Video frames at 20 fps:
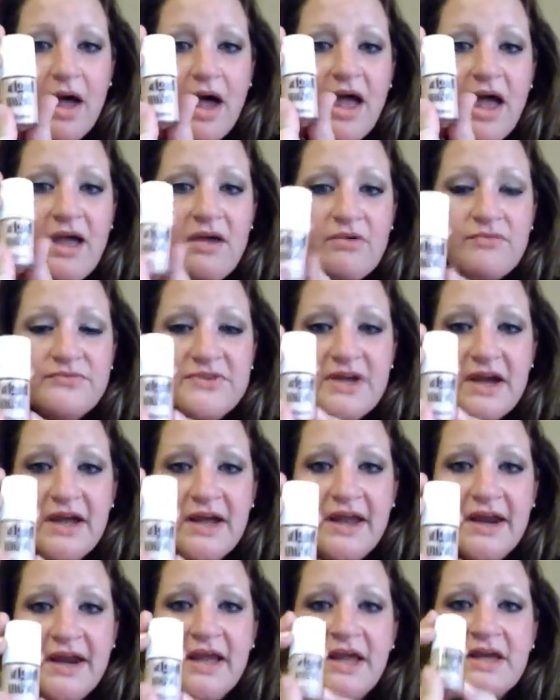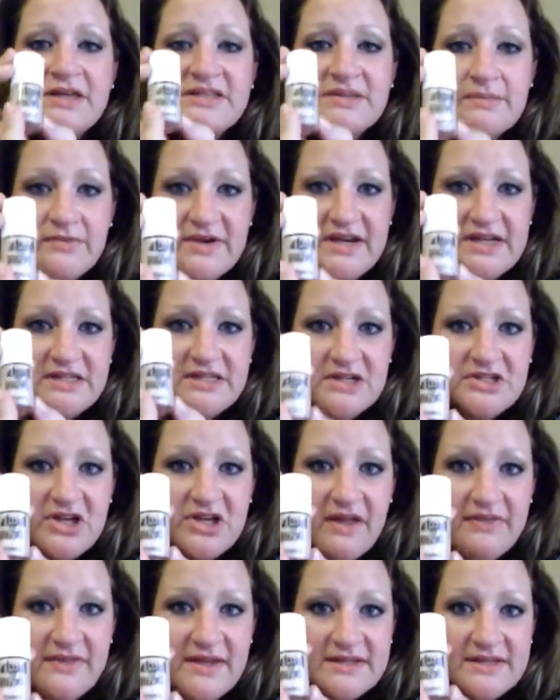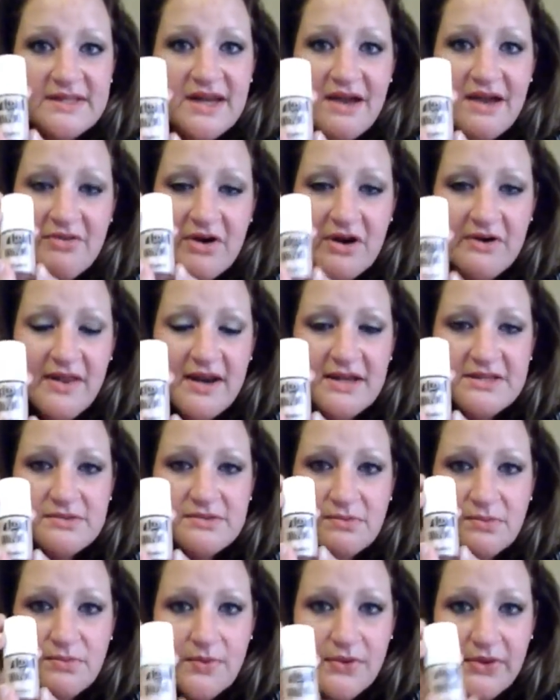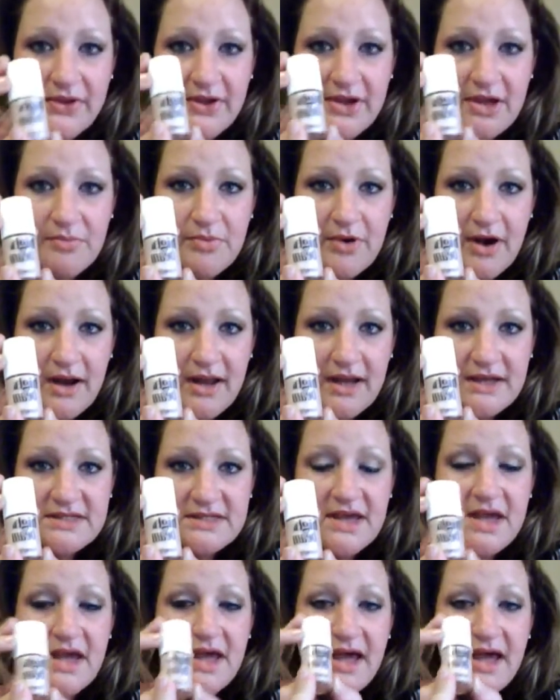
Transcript: I have done some research on this and I've heard that it's a really good product.